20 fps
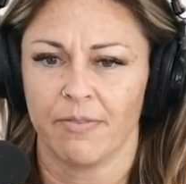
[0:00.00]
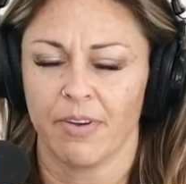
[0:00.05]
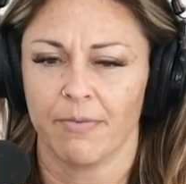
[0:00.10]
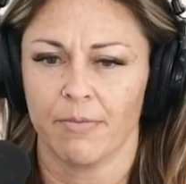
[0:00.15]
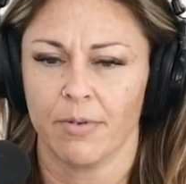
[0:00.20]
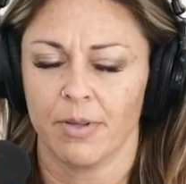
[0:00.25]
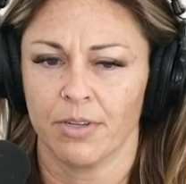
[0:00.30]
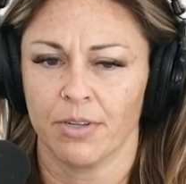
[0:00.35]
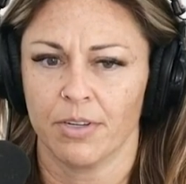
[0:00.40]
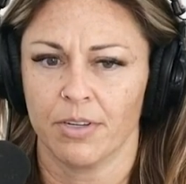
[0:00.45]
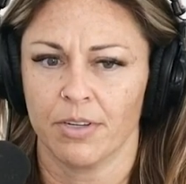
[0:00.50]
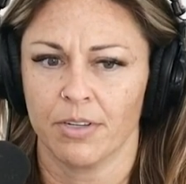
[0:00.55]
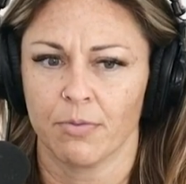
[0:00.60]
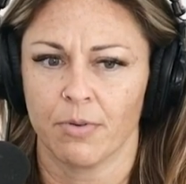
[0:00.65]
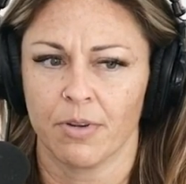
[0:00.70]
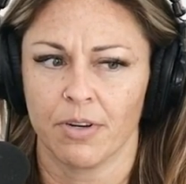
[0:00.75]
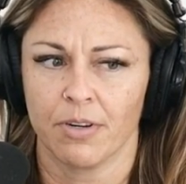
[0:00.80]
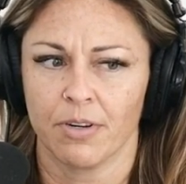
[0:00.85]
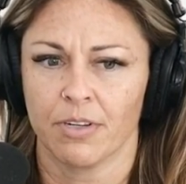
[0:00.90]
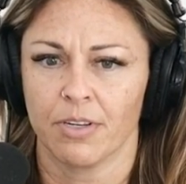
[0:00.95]
of
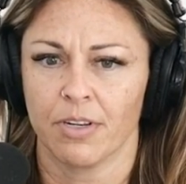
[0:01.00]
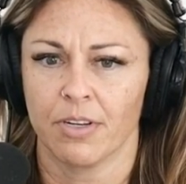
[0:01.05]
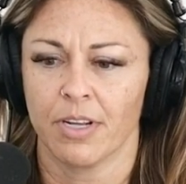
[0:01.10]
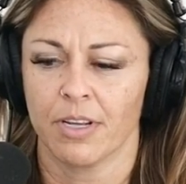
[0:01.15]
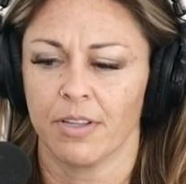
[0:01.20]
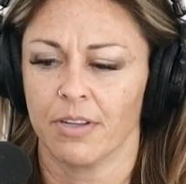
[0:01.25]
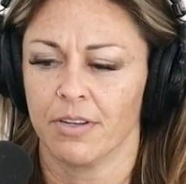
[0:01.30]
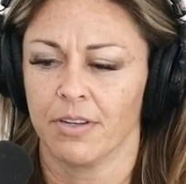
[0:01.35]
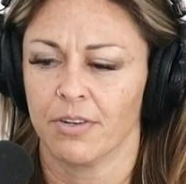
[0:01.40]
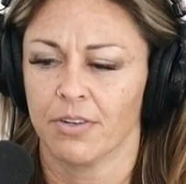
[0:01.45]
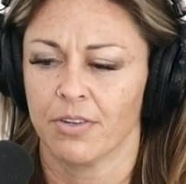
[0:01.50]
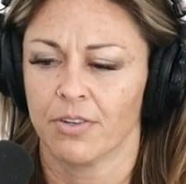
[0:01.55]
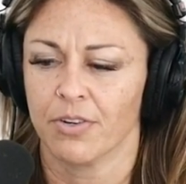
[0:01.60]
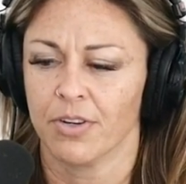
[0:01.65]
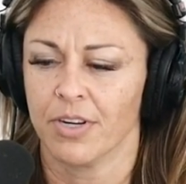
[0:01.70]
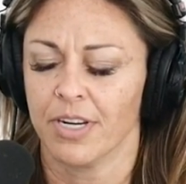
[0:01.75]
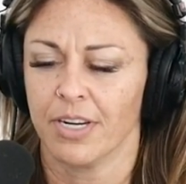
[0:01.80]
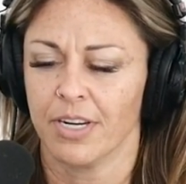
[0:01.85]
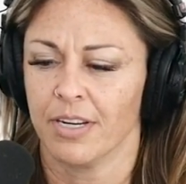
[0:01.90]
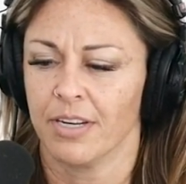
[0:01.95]
abolitionists wanting to shut down the
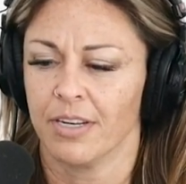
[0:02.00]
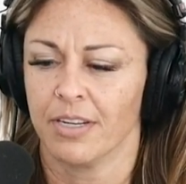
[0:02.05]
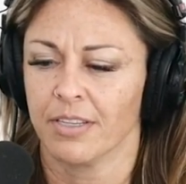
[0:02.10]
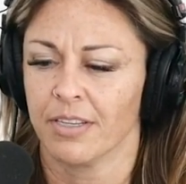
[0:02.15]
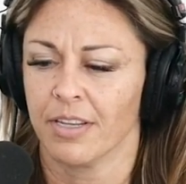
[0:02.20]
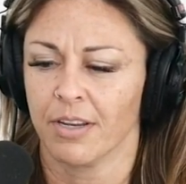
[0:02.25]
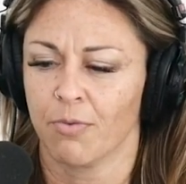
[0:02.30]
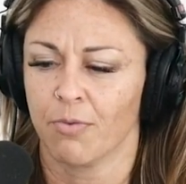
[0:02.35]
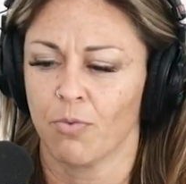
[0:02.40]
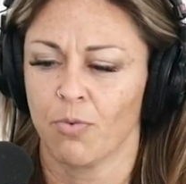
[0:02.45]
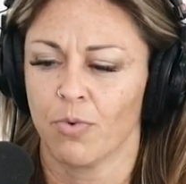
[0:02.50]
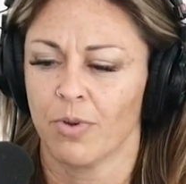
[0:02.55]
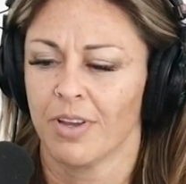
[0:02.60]
industry and it's like